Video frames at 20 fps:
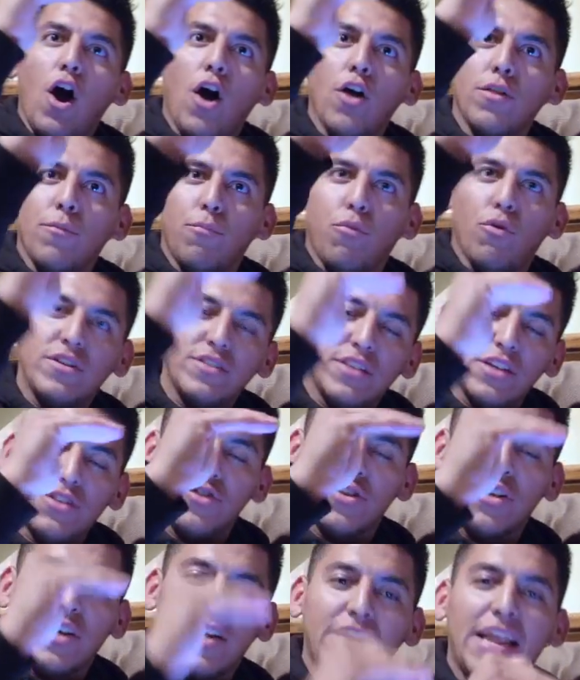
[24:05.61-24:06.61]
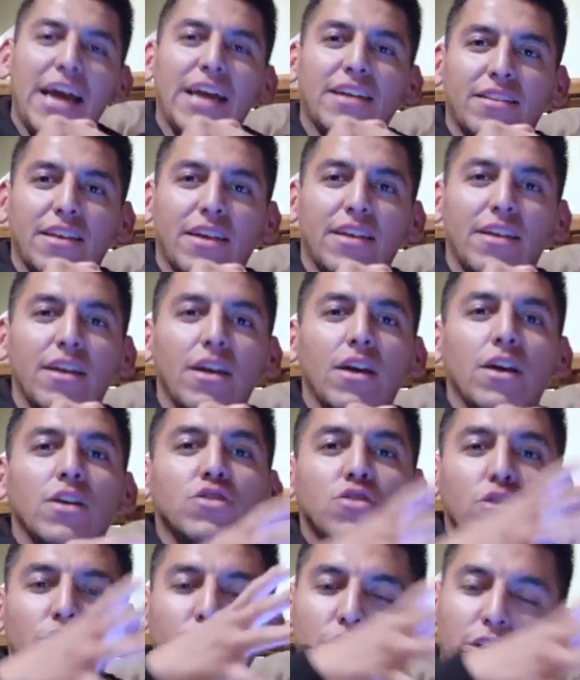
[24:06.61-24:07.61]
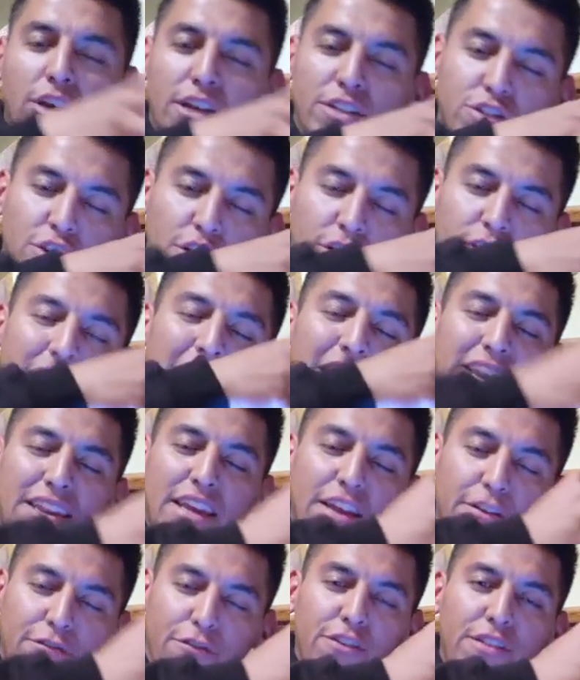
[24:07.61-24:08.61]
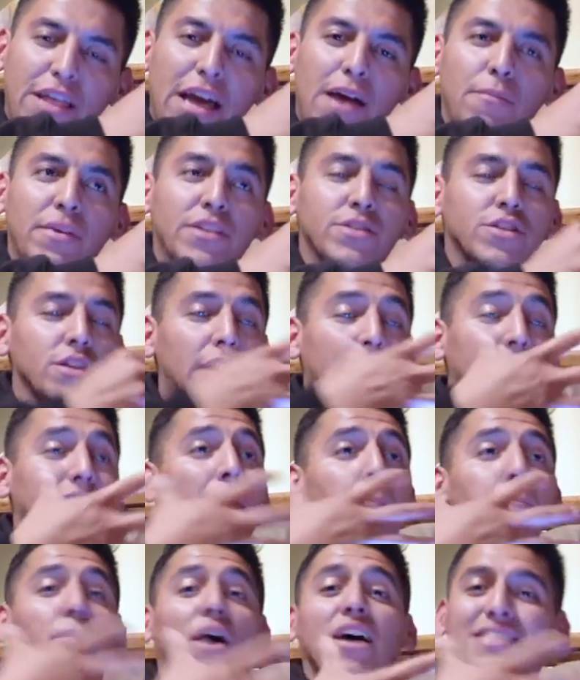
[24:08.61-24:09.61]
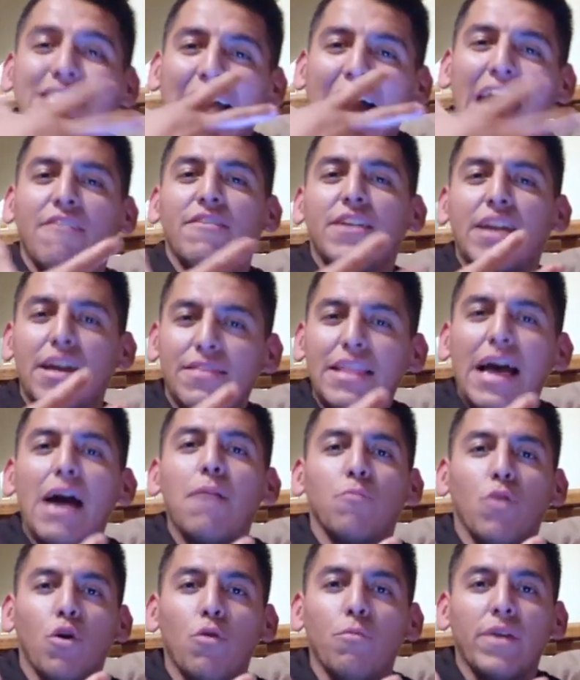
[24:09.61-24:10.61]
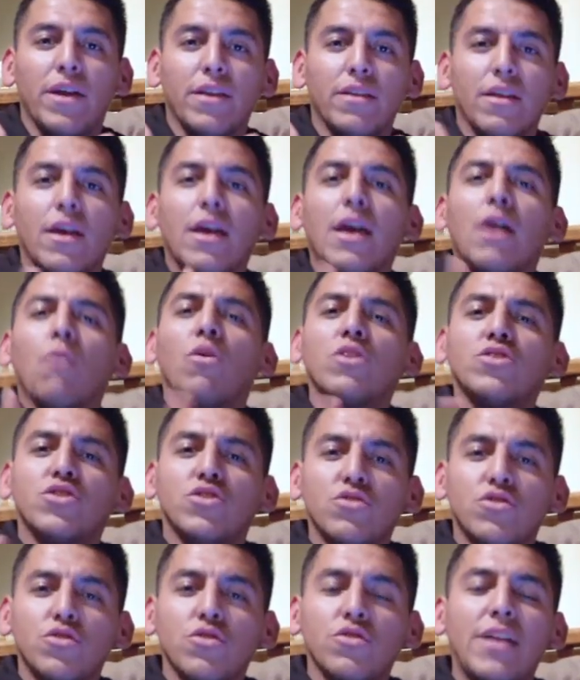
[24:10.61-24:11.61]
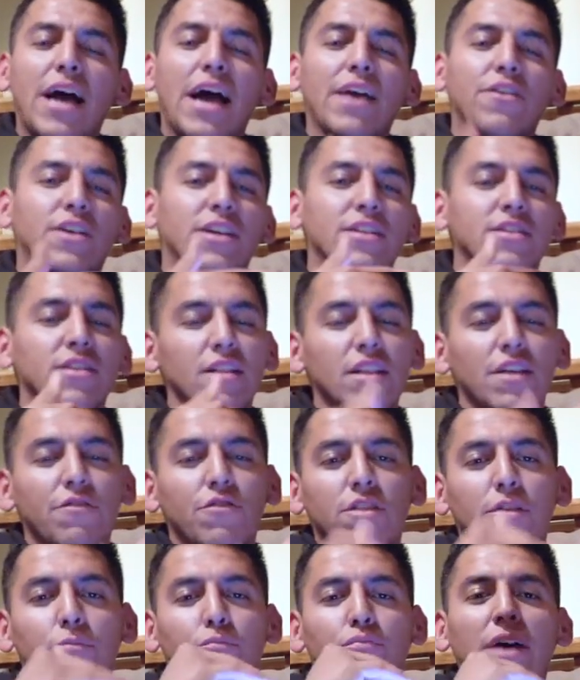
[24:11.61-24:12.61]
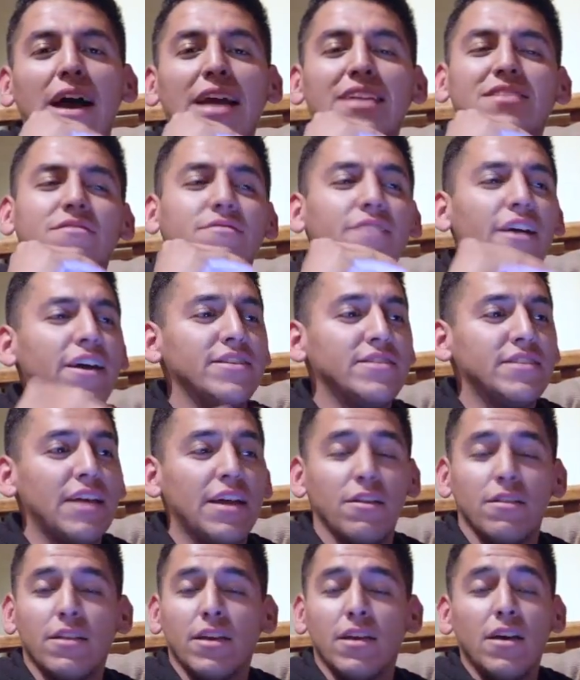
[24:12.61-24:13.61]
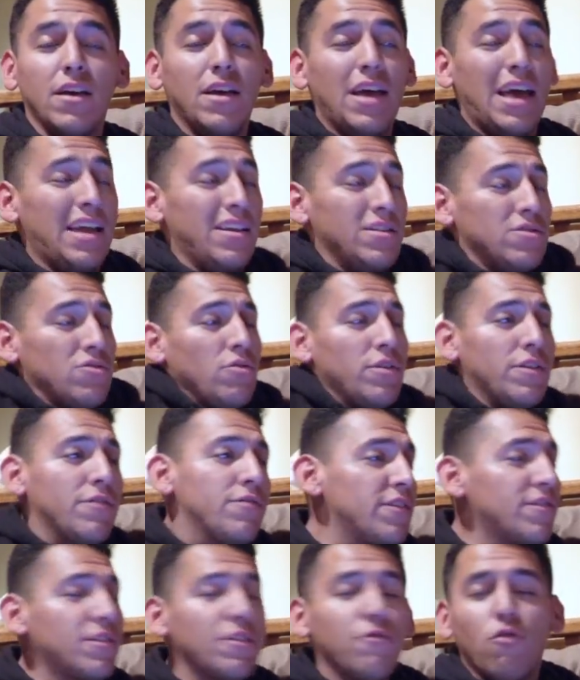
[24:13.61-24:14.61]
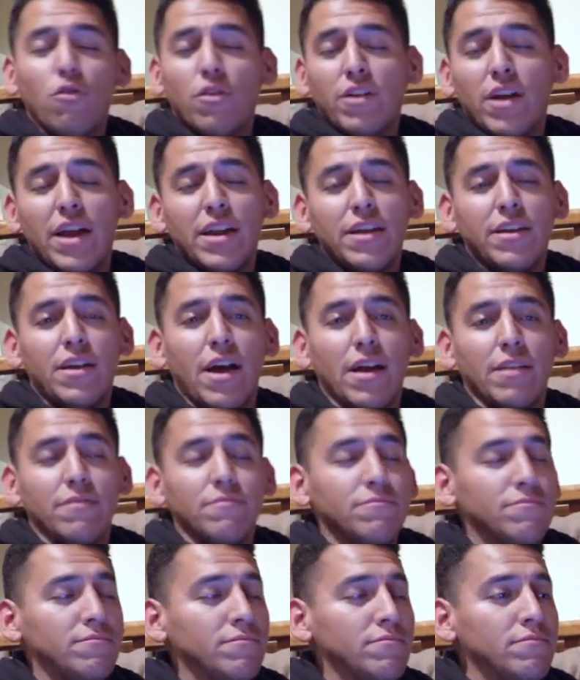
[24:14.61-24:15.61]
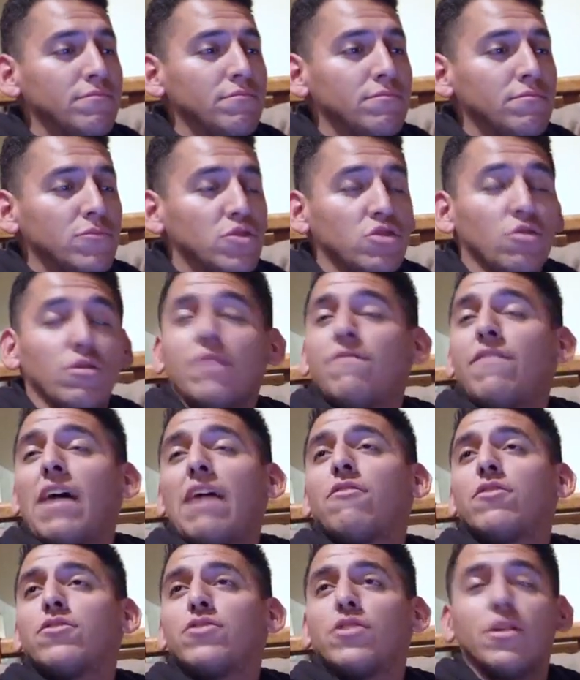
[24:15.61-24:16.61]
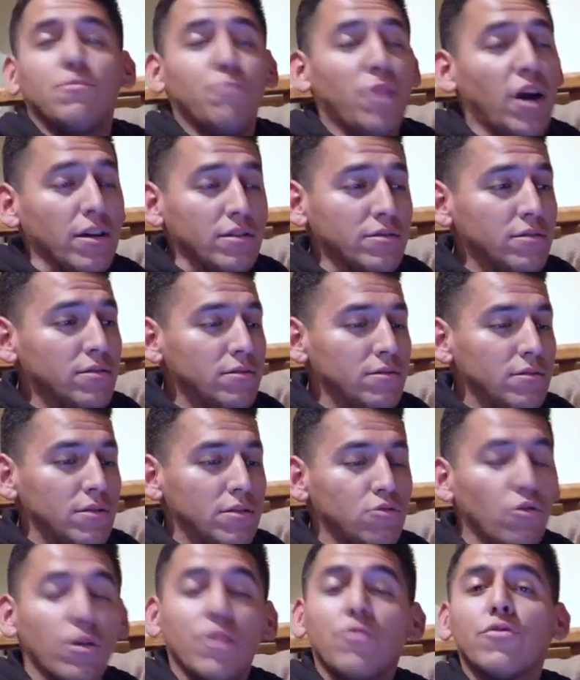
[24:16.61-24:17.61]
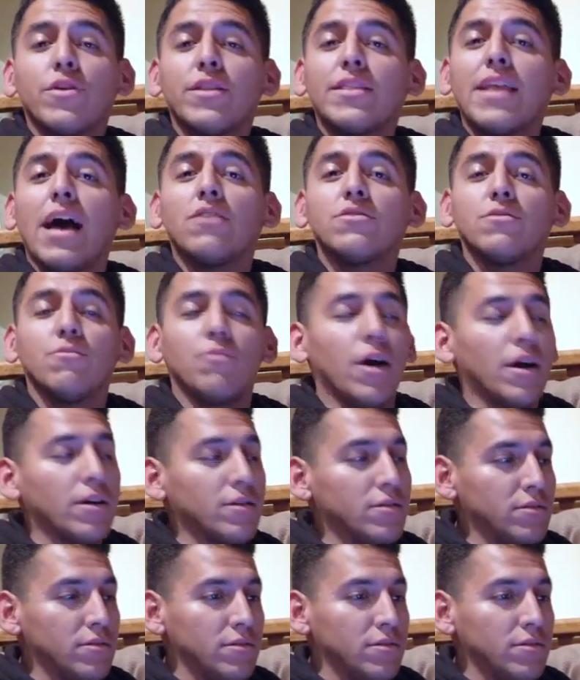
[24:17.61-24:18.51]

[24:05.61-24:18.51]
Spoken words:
all the points that you connected, so you can turn that need for them into like they must have it at that moment. Once you do that, you can deliver the price very steadily. And it's only $54.99. It's only $500 bucks. It's only $3,000 bucks.